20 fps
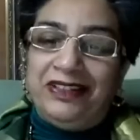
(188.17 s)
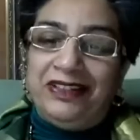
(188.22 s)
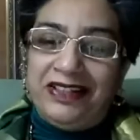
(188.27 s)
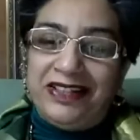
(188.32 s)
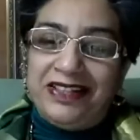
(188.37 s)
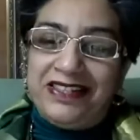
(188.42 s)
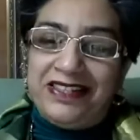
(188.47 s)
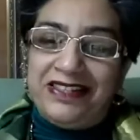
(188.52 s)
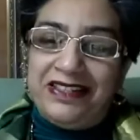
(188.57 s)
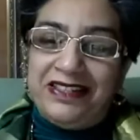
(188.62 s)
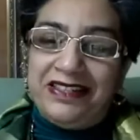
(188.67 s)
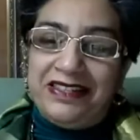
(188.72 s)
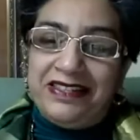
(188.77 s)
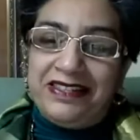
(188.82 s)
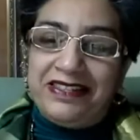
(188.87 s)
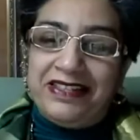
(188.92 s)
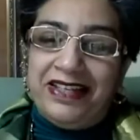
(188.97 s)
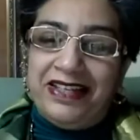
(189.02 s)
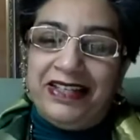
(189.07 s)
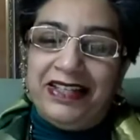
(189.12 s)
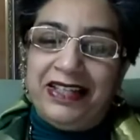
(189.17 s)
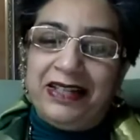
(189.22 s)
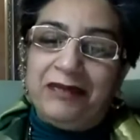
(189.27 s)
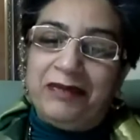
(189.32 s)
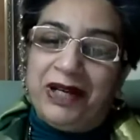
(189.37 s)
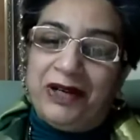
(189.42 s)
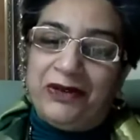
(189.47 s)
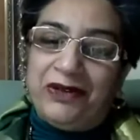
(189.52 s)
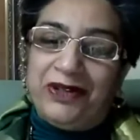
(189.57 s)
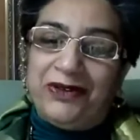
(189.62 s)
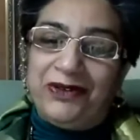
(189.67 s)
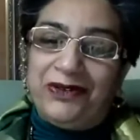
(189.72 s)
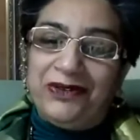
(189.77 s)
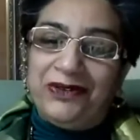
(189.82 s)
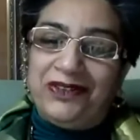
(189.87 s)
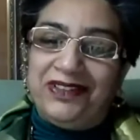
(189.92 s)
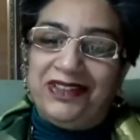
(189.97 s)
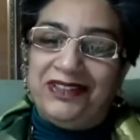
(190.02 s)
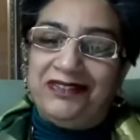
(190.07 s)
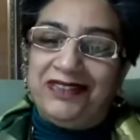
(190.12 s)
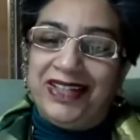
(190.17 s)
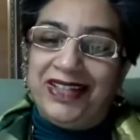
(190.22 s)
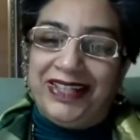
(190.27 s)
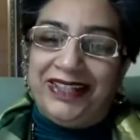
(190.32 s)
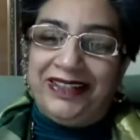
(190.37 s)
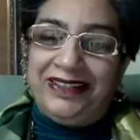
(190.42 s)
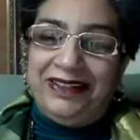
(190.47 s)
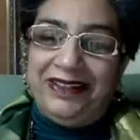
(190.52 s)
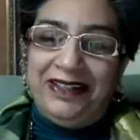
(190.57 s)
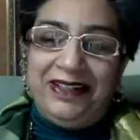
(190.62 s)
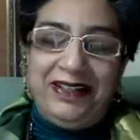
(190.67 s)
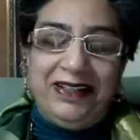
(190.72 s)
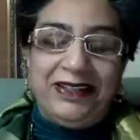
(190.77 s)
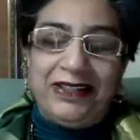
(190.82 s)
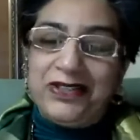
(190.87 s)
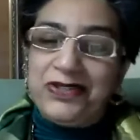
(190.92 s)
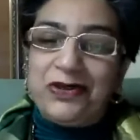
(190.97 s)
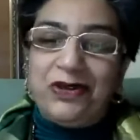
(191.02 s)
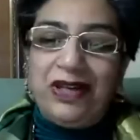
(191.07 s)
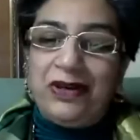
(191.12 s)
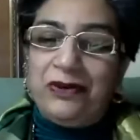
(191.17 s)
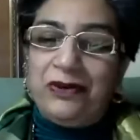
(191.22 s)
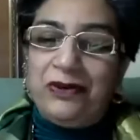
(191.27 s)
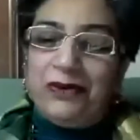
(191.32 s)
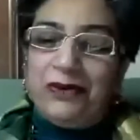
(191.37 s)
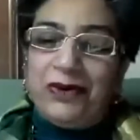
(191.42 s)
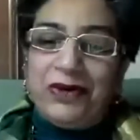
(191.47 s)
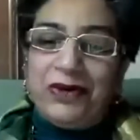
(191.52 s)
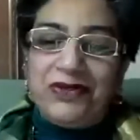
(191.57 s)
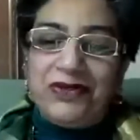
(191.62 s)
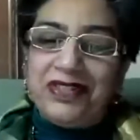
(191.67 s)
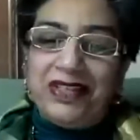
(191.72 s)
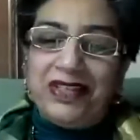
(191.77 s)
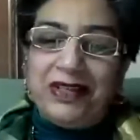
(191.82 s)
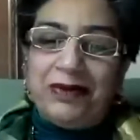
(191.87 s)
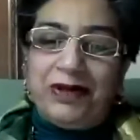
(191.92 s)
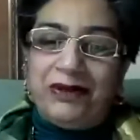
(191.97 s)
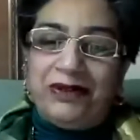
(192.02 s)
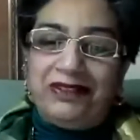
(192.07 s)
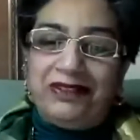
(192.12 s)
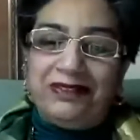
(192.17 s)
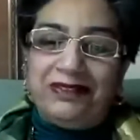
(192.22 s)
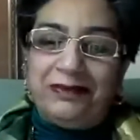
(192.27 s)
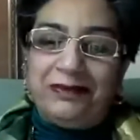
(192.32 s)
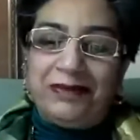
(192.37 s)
earnestness, and I bow down to the divine. That's all I want to say about